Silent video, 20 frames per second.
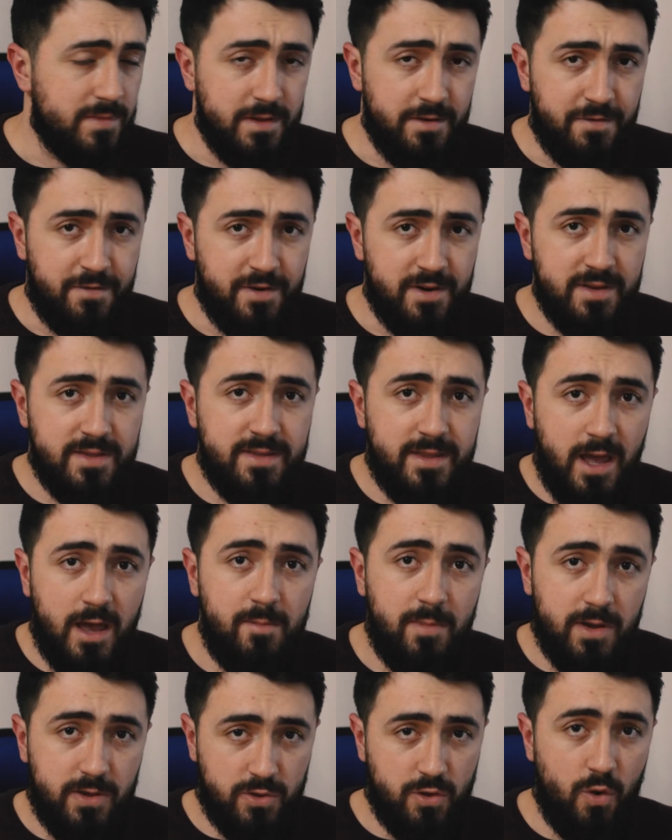The first
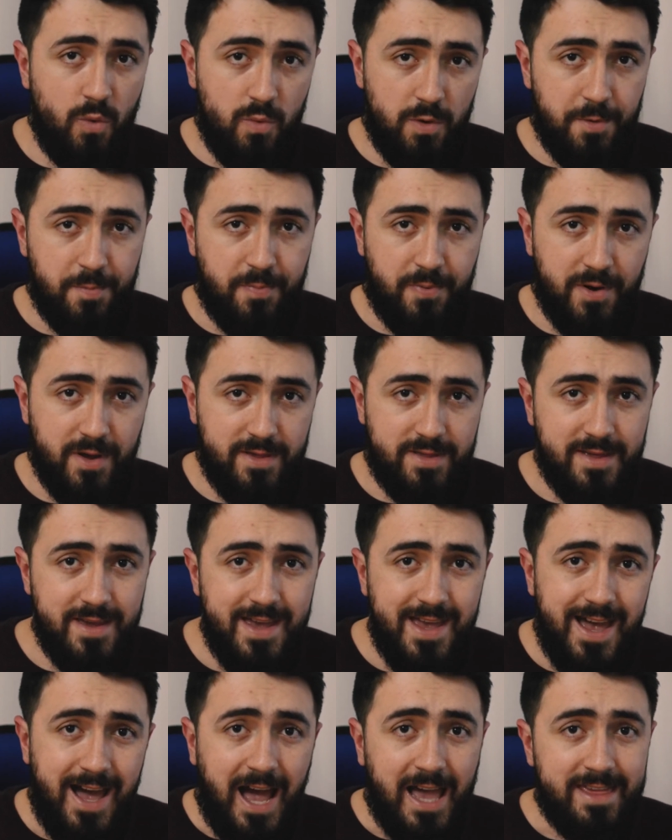time I saw WordPress,
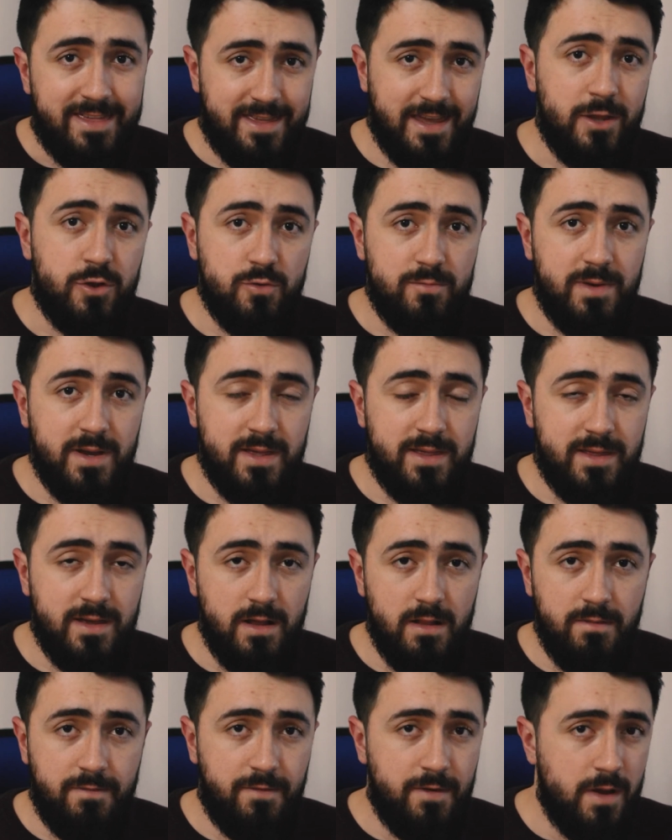I said to
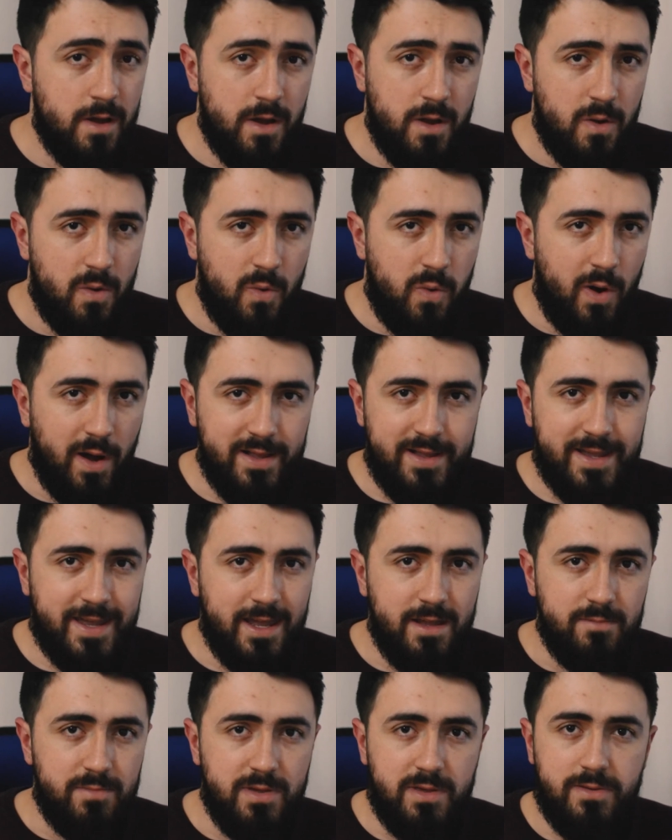myself, what
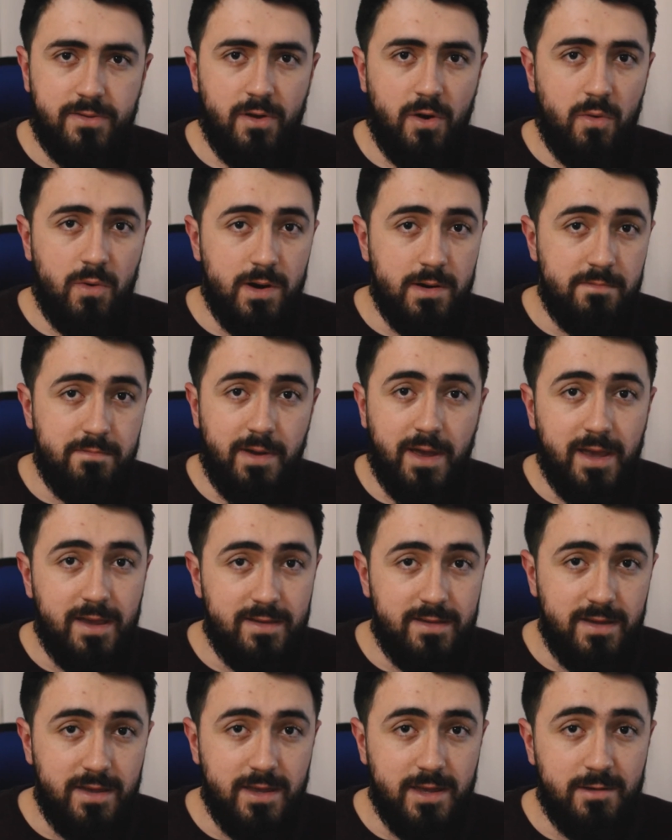can be so
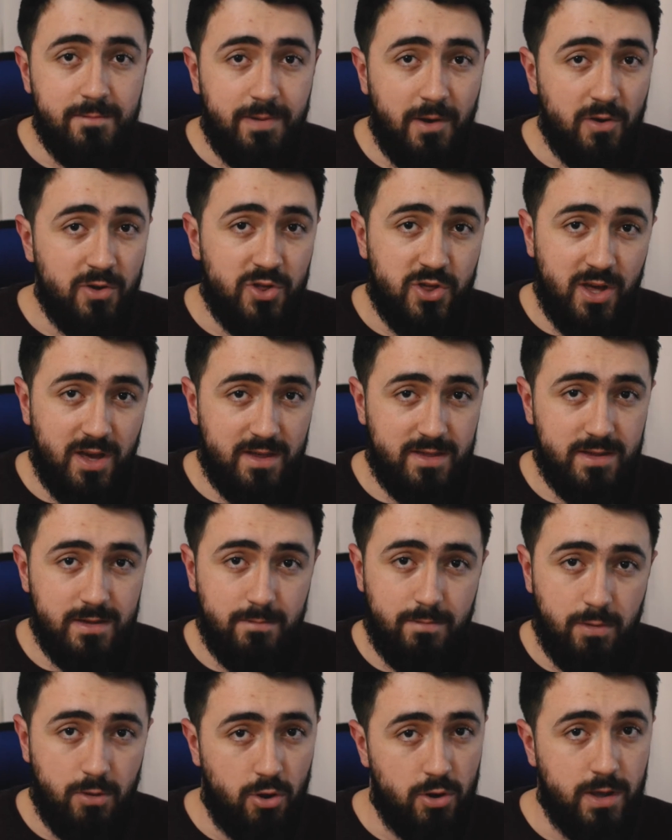amazing about just a
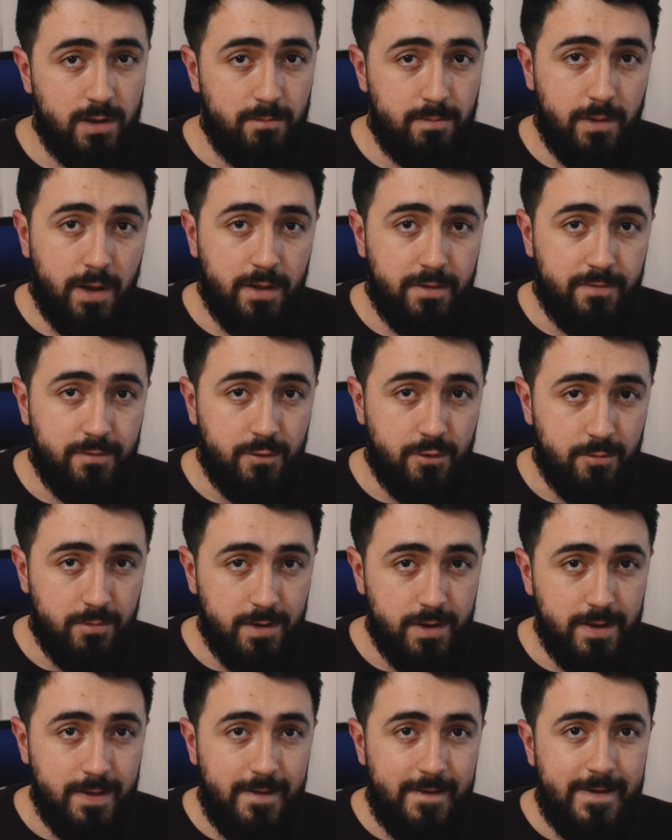blogging platform?
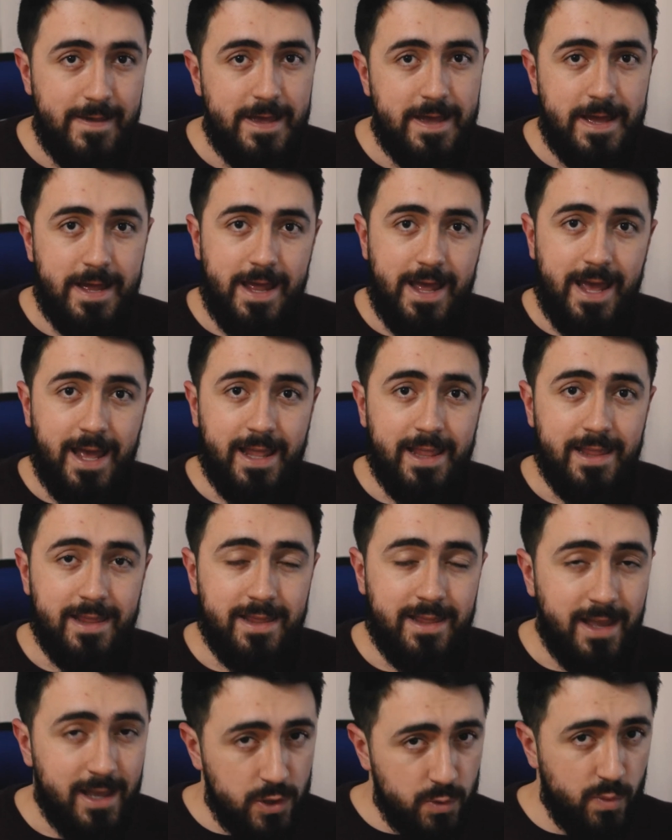
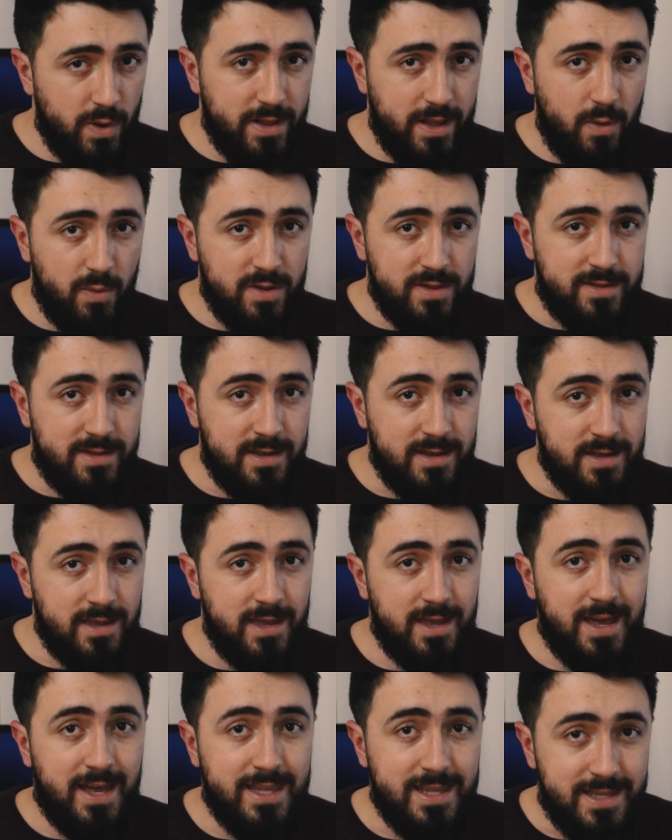And that's what I was
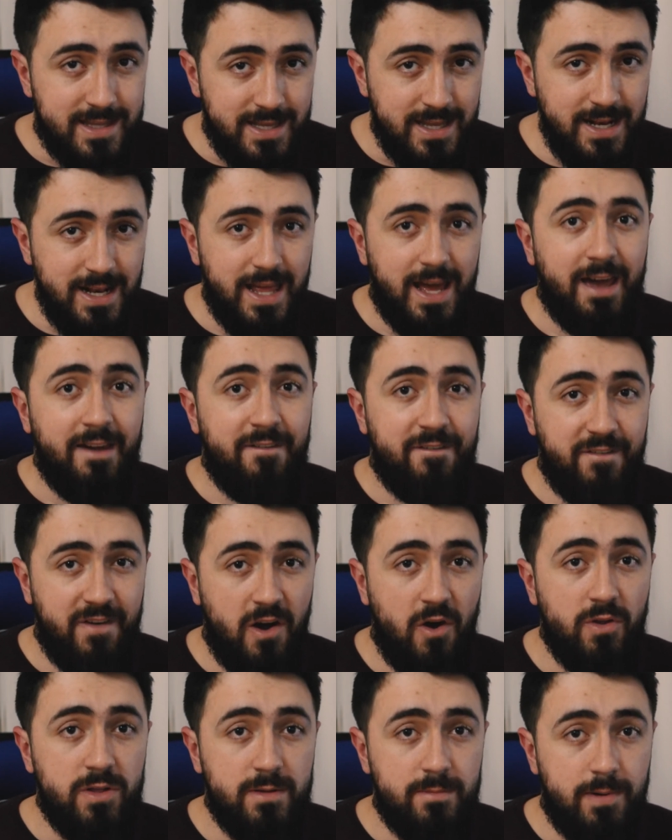thinking until I
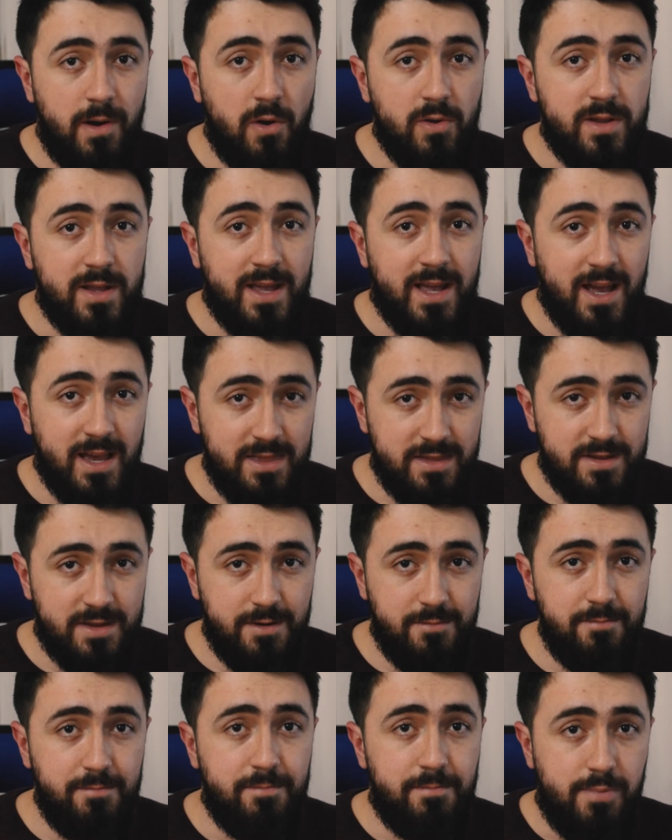found about
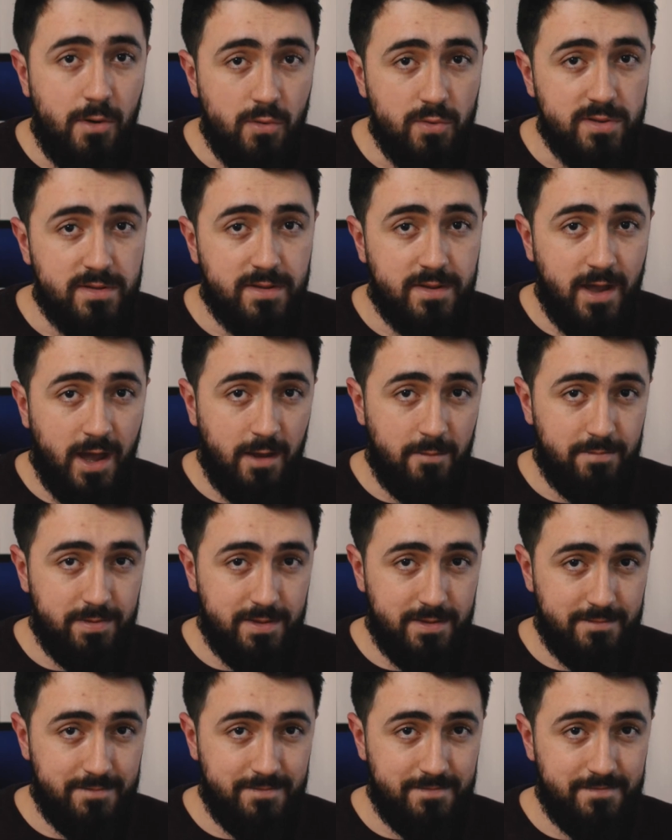custom post
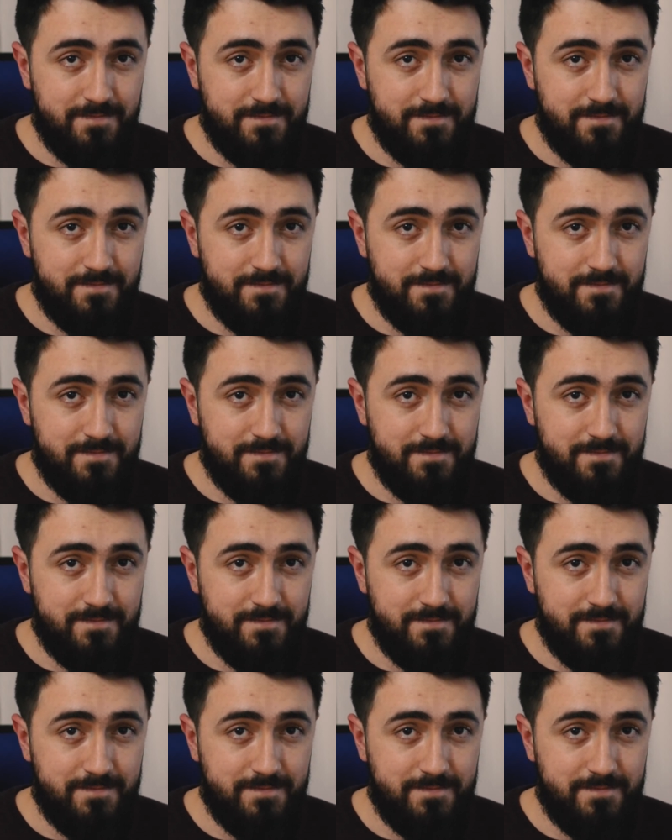types.